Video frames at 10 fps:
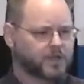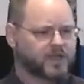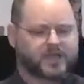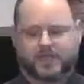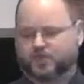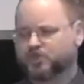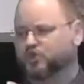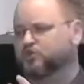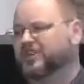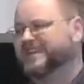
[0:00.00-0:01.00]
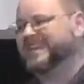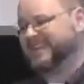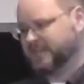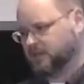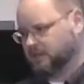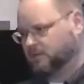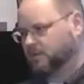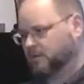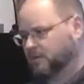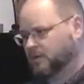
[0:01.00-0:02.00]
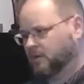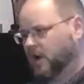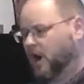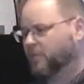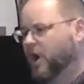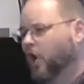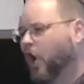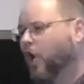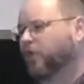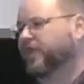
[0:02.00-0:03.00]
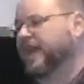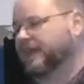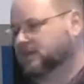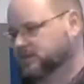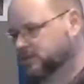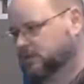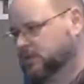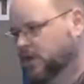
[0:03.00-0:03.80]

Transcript: He is unique among all things.